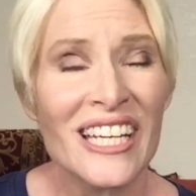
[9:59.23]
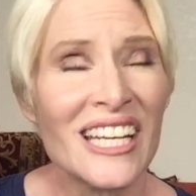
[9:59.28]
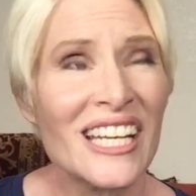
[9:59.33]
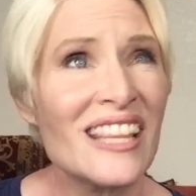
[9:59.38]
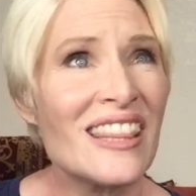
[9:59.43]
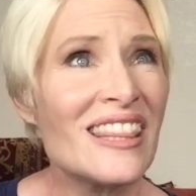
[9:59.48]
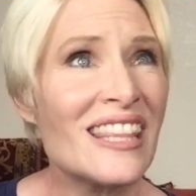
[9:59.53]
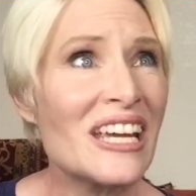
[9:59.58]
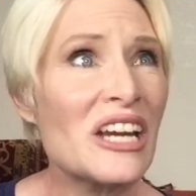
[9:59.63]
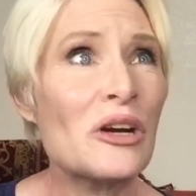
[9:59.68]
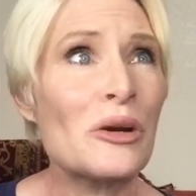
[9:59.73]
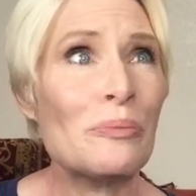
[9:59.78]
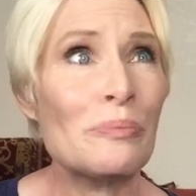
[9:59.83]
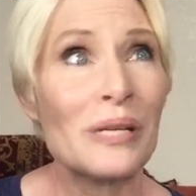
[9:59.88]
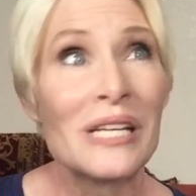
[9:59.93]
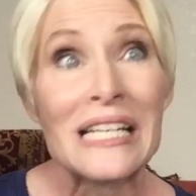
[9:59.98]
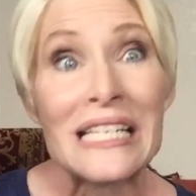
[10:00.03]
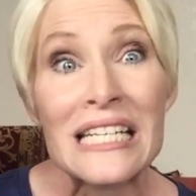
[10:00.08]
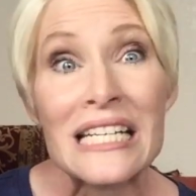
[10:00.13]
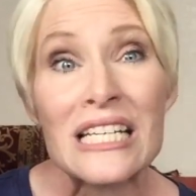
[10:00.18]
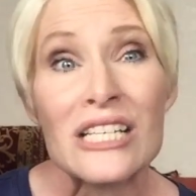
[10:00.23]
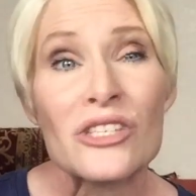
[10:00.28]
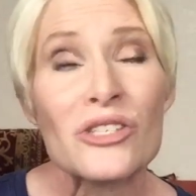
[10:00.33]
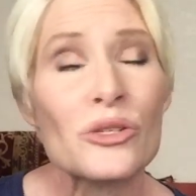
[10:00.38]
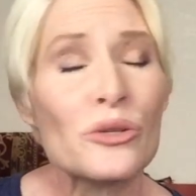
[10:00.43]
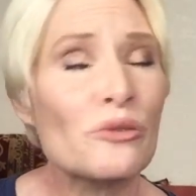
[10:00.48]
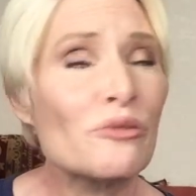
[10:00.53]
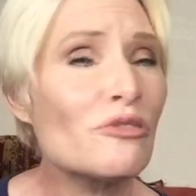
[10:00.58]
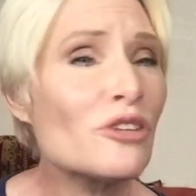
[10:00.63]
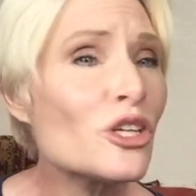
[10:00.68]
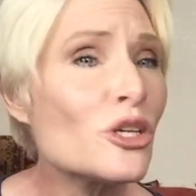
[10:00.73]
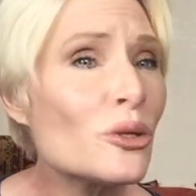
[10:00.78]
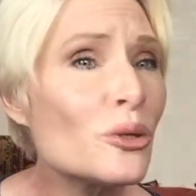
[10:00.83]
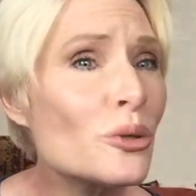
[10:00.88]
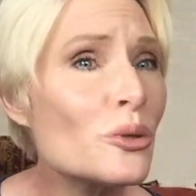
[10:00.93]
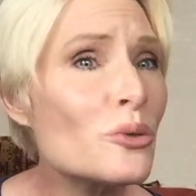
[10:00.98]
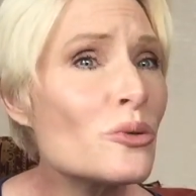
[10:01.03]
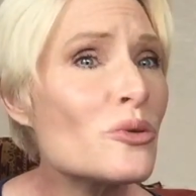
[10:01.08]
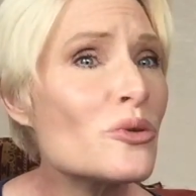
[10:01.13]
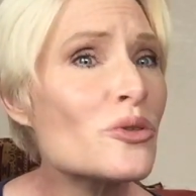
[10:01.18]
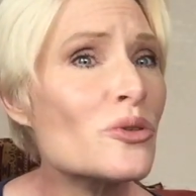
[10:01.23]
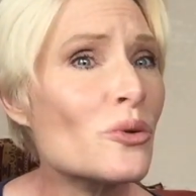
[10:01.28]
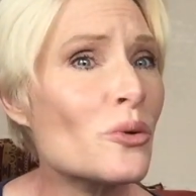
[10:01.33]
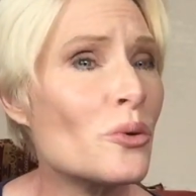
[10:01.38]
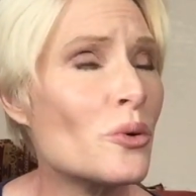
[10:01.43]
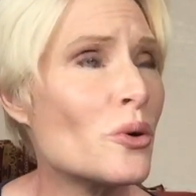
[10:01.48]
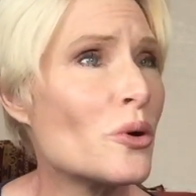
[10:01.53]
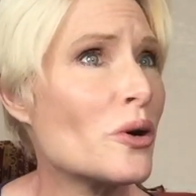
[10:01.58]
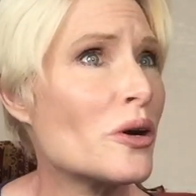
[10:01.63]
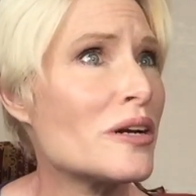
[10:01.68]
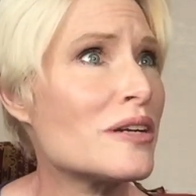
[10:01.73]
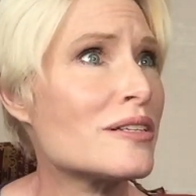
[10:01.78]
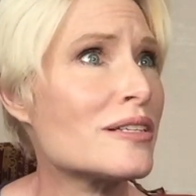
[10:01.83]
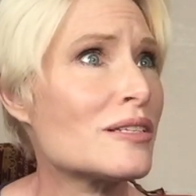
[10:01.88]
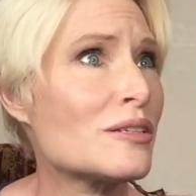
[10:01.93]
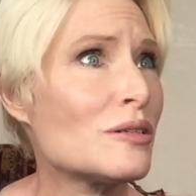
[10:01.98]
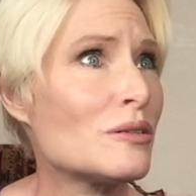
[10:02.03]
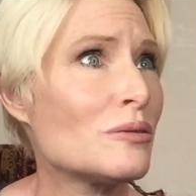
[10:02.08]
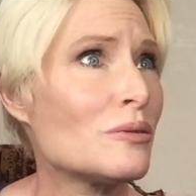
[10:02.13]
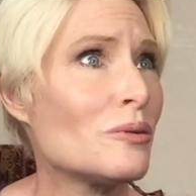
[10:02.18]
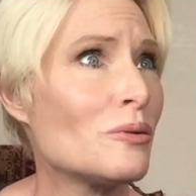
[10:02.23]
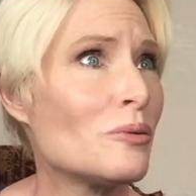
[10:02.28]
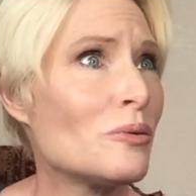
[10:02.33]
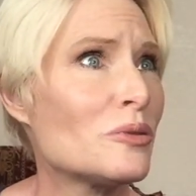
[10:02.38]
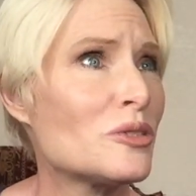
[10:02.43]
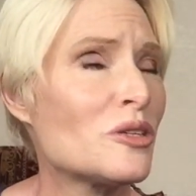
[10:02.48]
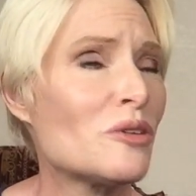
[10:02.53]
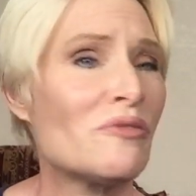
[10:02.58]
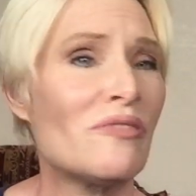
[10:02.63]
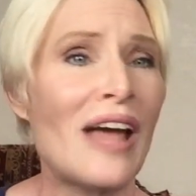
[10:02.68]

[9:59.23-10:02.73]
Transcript: in their opinions or views or to to